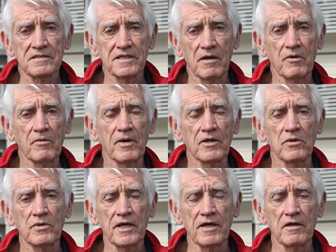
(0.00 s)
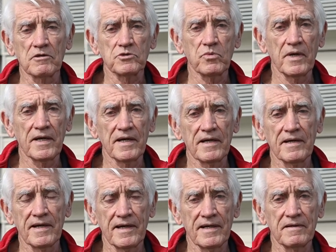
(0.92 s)
so we went looking elsewhere
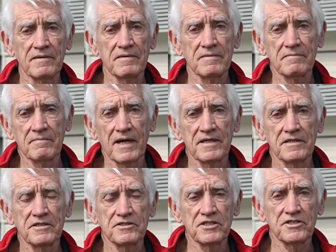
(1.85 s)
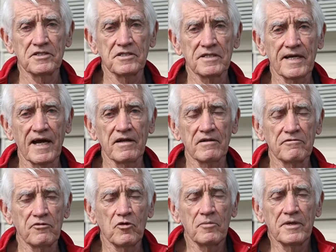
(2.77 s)
and made the decision to go to the
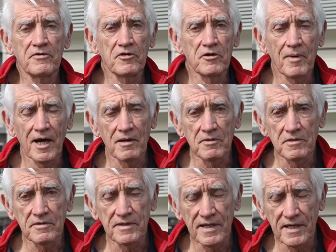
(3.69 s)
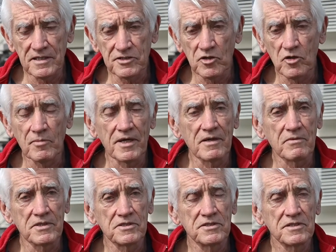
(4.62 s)
4-bedroom home at Zilmere,
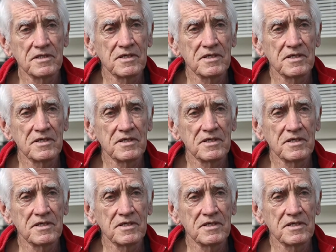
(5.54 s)
which,